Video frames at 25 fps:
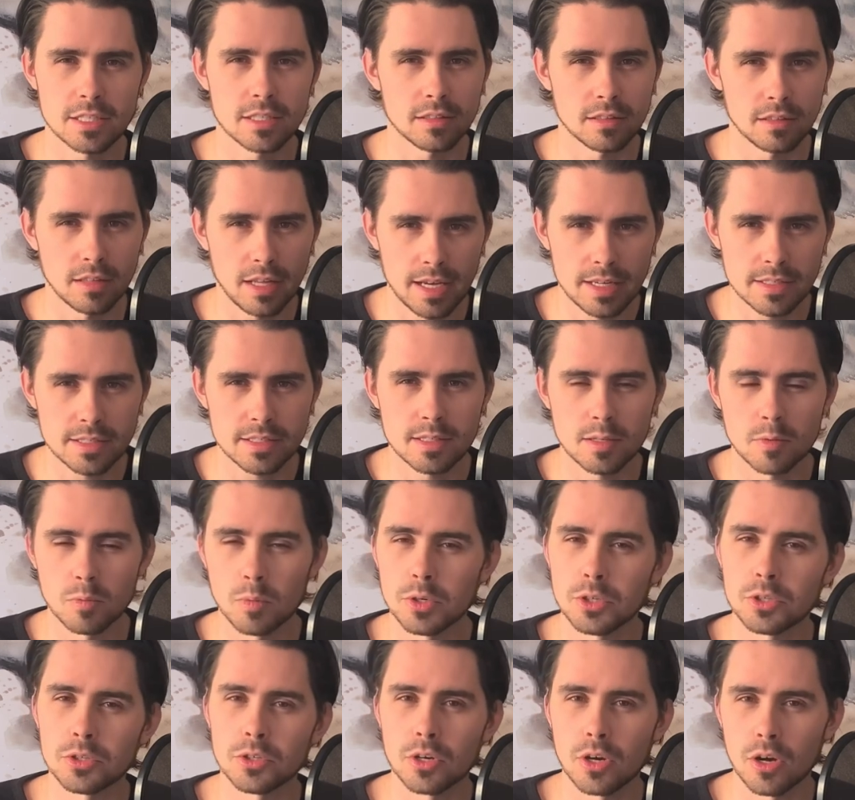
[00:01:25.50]
less than
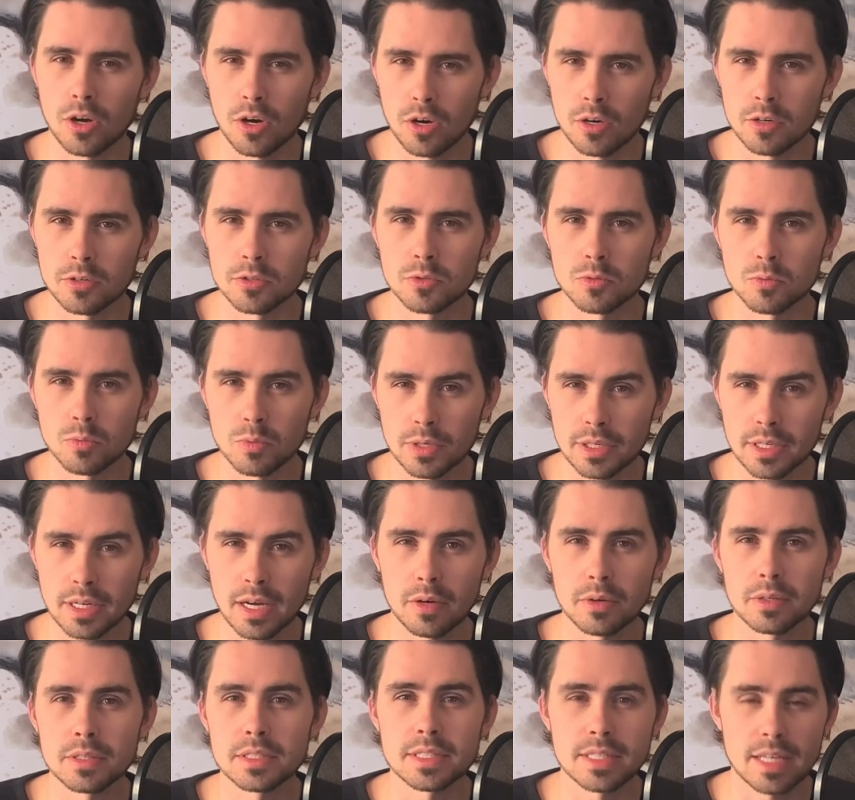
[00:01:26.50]
what your car's
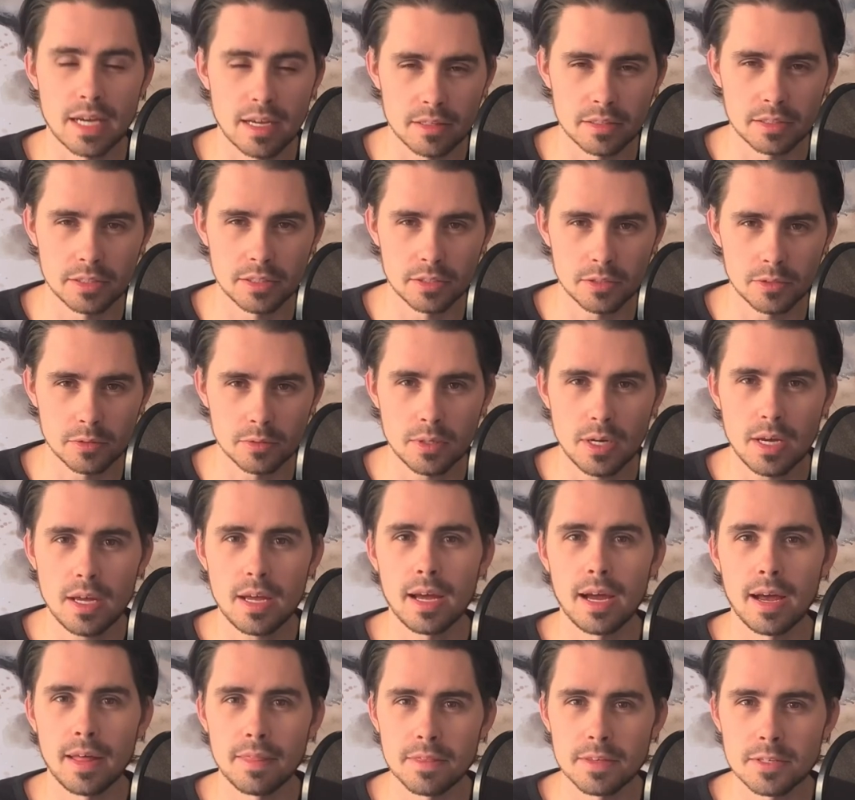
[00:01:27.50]
readout is telling you,
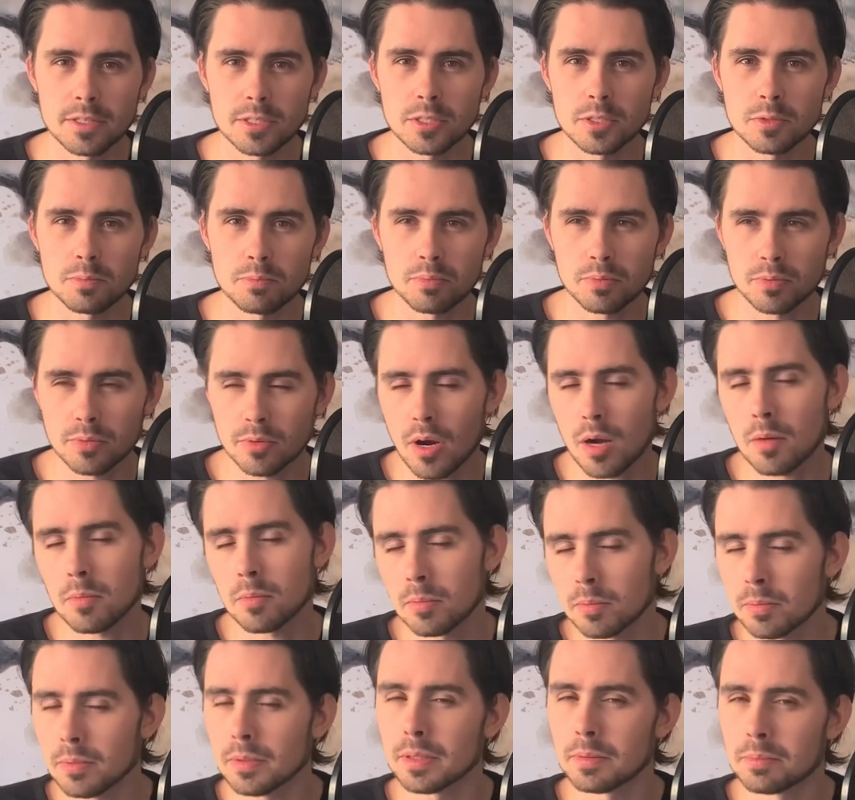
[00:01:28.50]
and this is
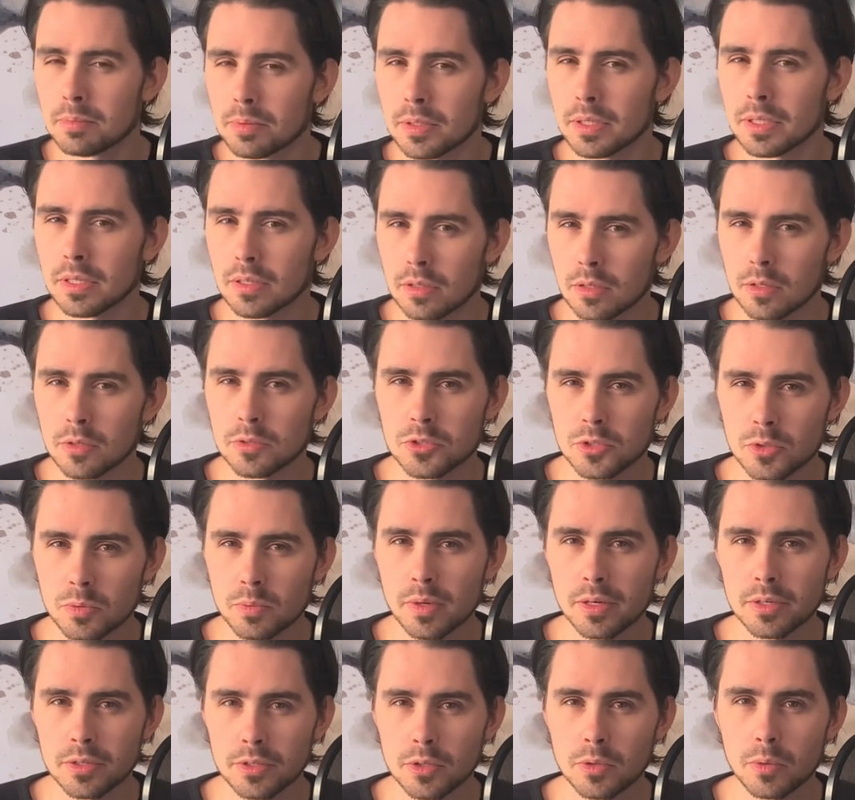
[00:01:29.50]
probably pretty close to
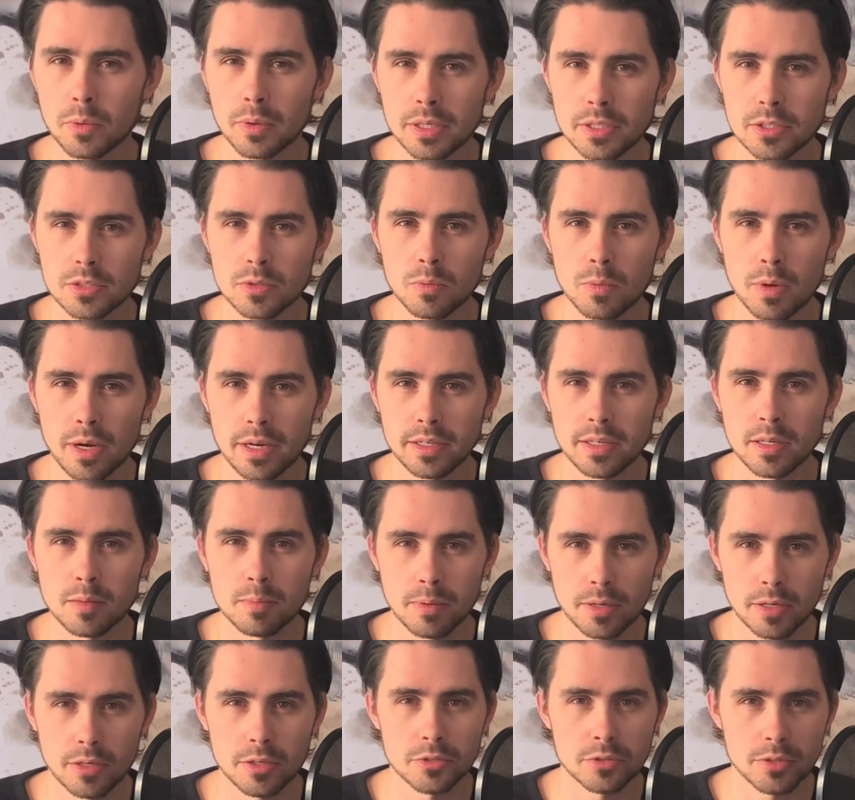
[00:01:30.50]
where you're going to wind up
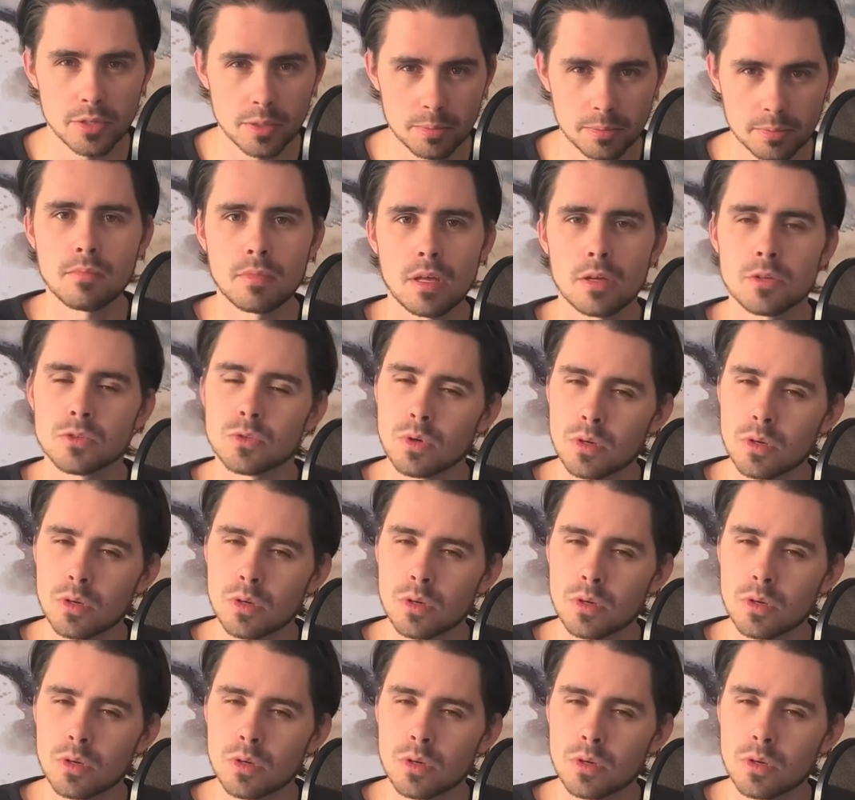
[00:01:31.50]
on a trip. So on a